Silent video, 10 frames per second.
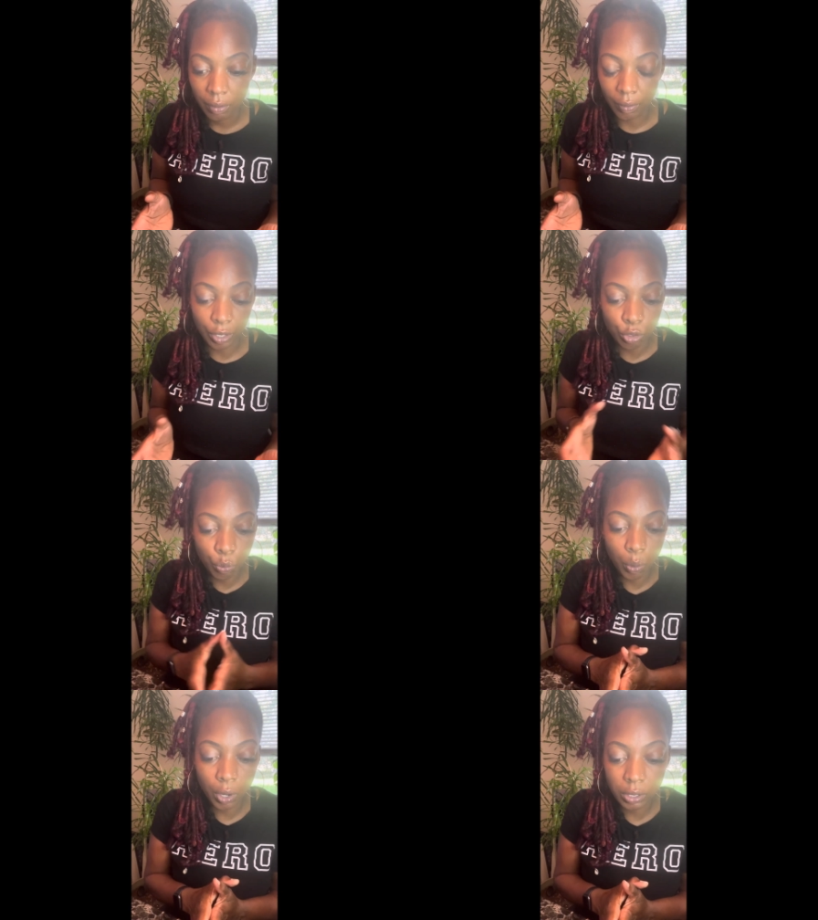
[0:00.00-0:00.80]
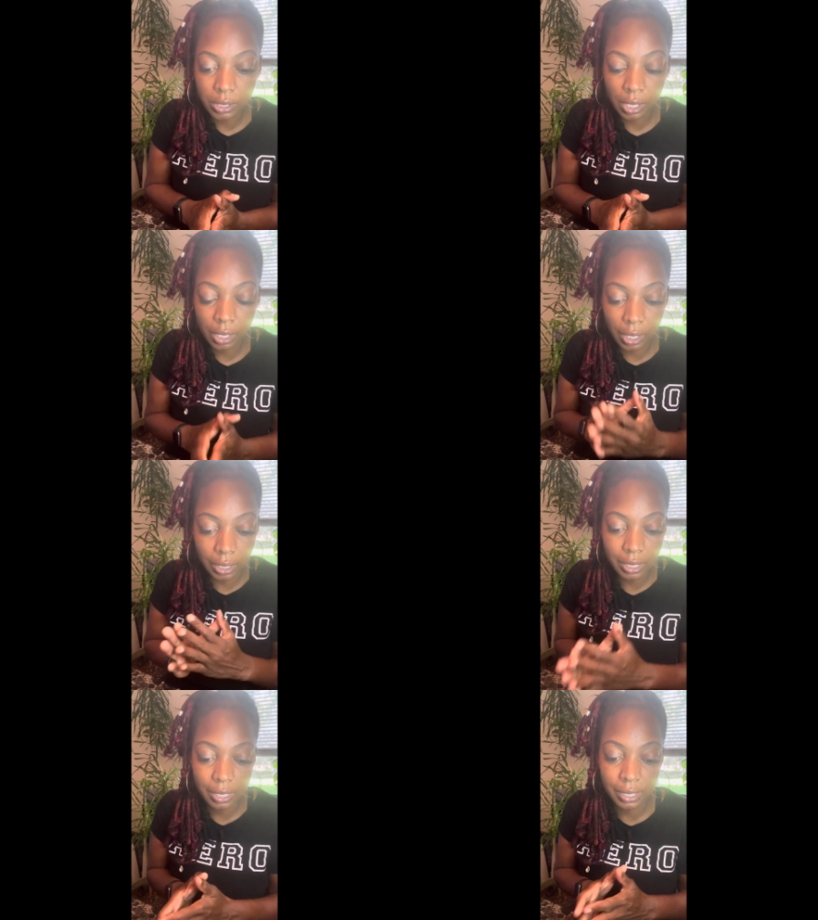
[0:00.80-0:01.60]
Right, you weren't seeing
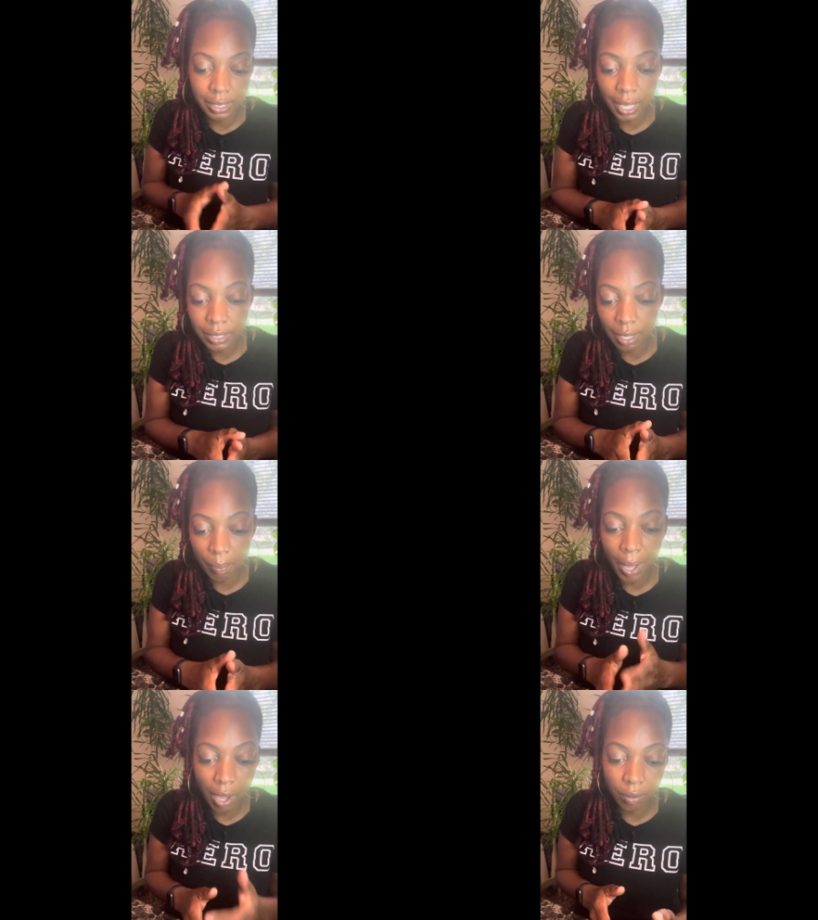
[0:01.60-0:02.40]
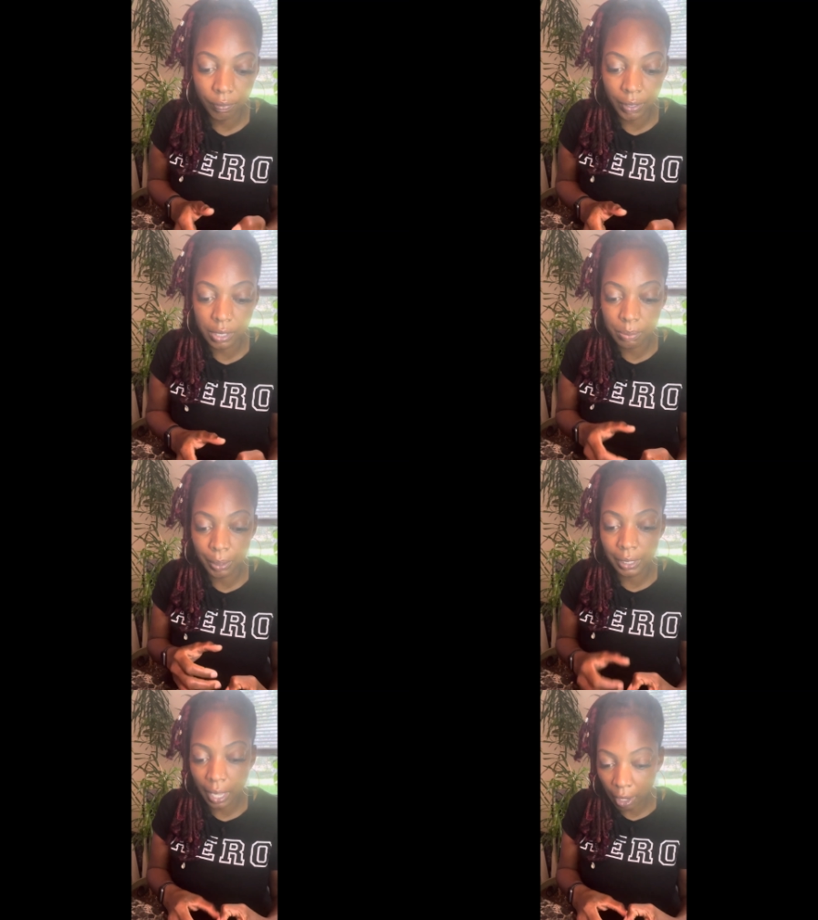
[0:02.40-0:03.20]
any success come out of this.
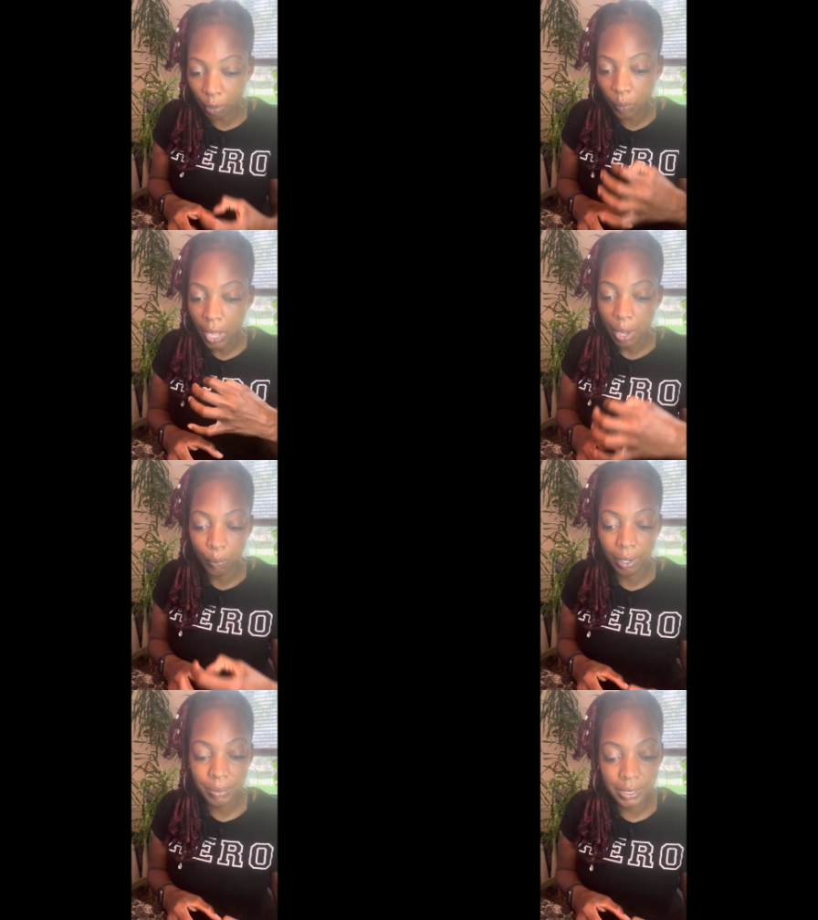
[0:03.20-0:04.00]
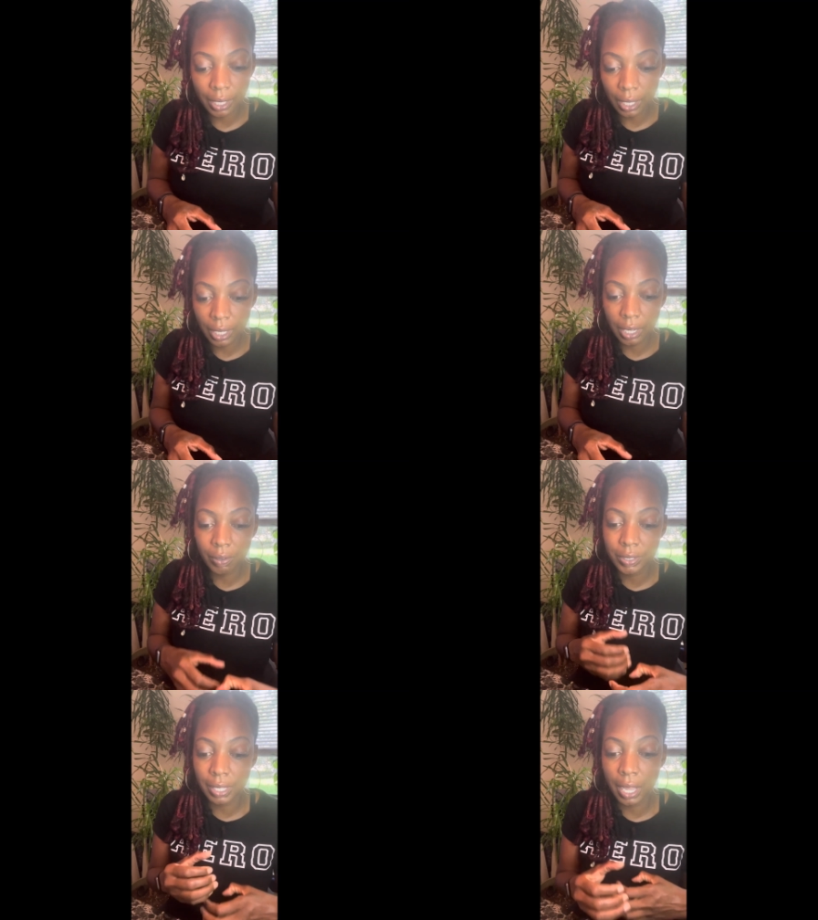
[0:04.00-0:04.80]
But now what I'm saying here
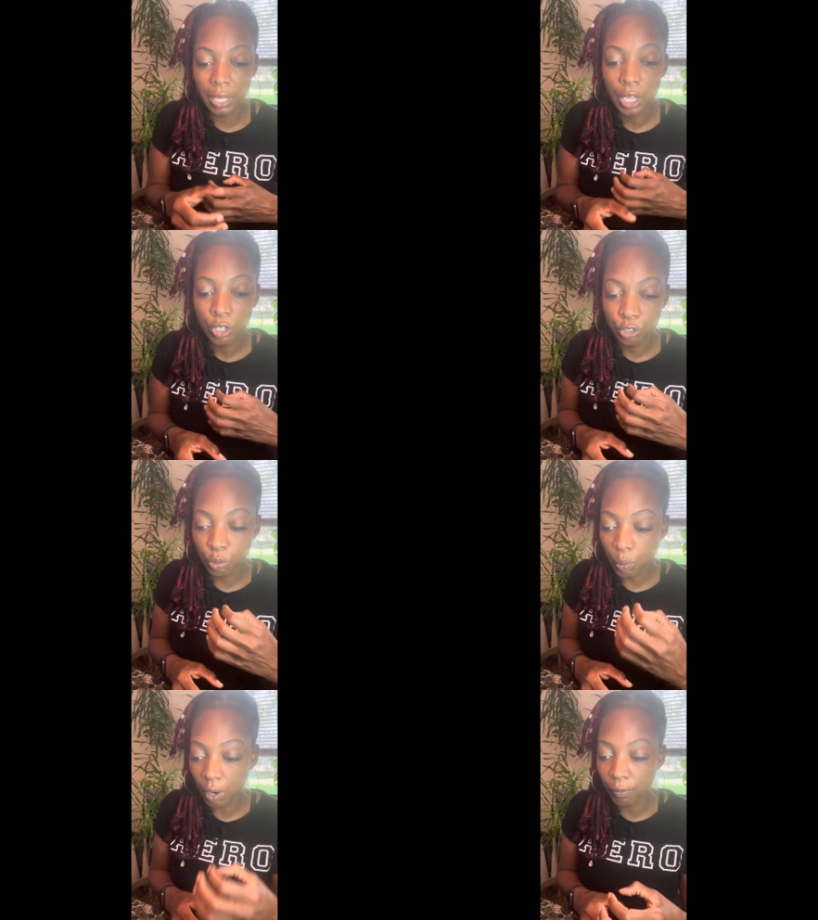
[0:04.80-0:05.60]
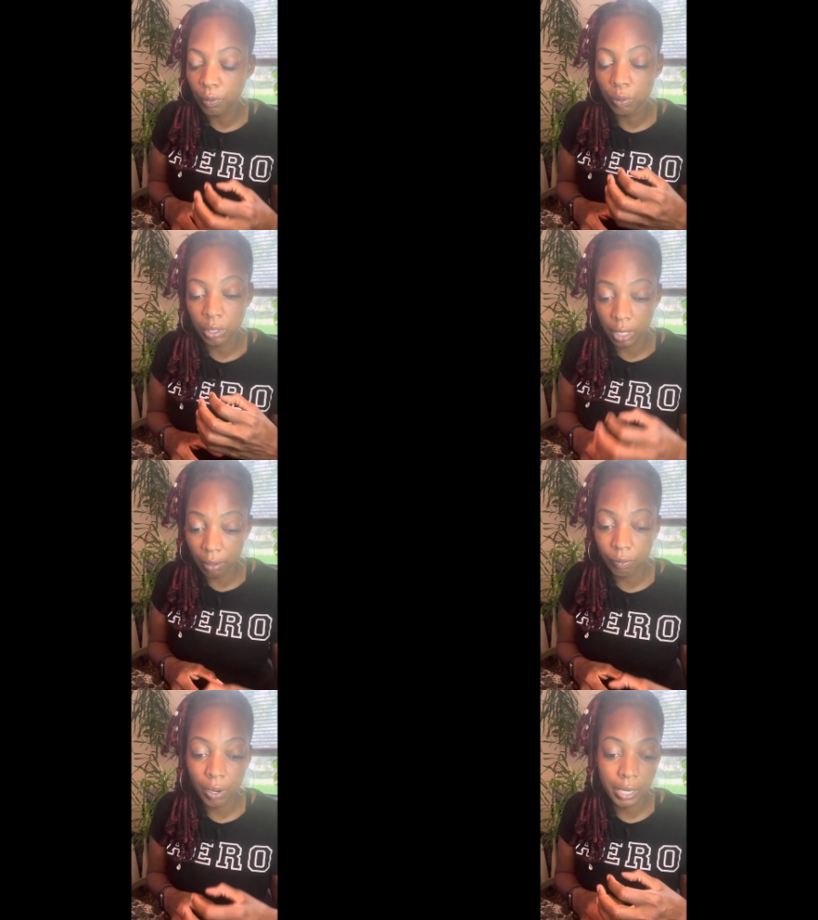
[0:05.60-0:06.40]
is like you are
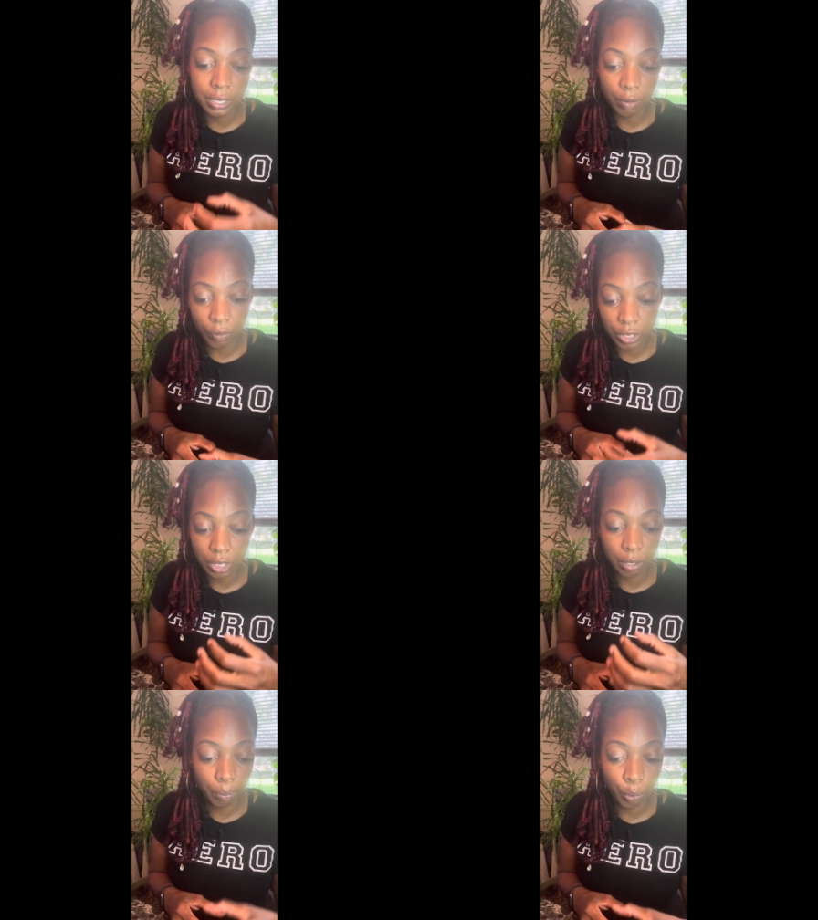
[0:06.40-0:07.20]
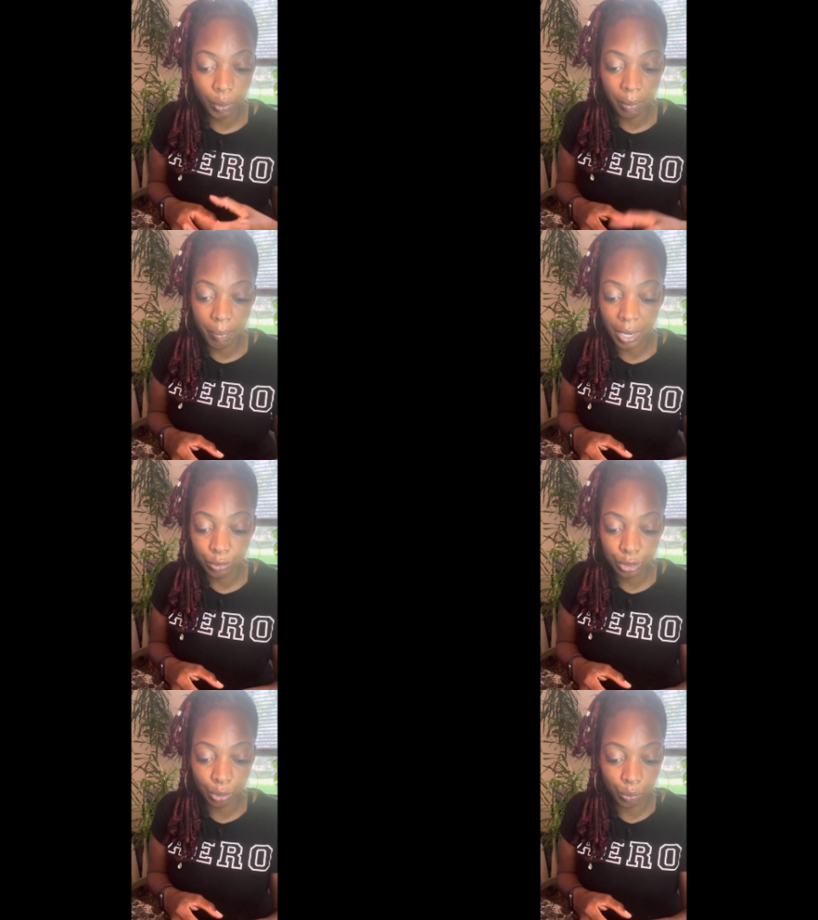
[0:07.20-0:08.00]
getting ready to reach an important
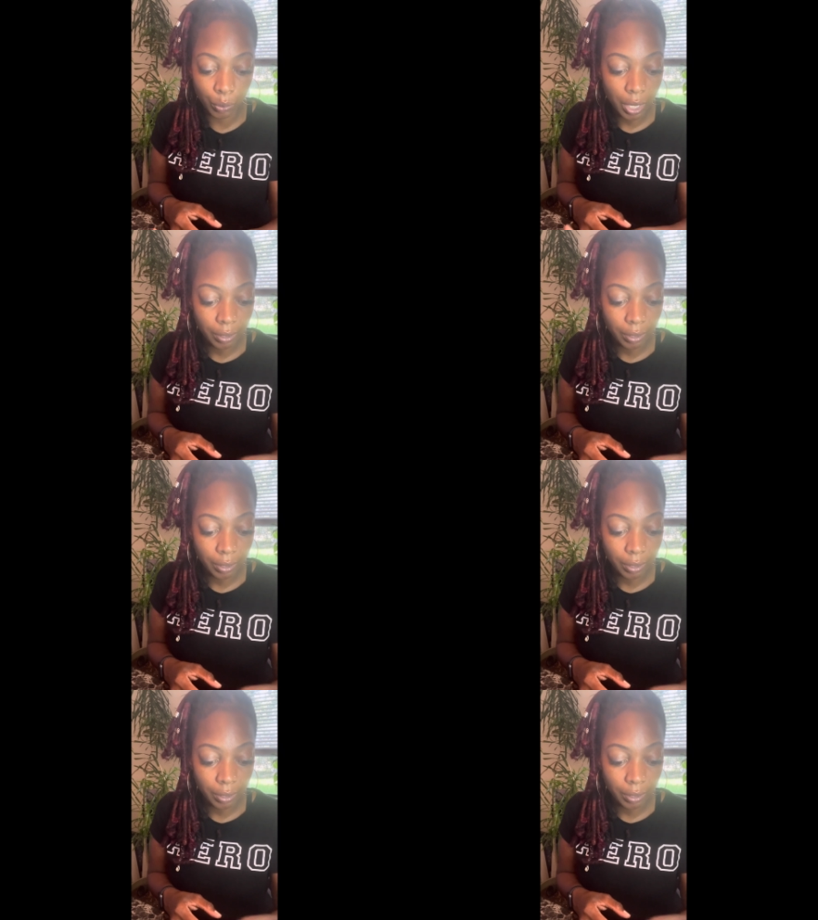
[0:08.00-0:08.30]
milestone.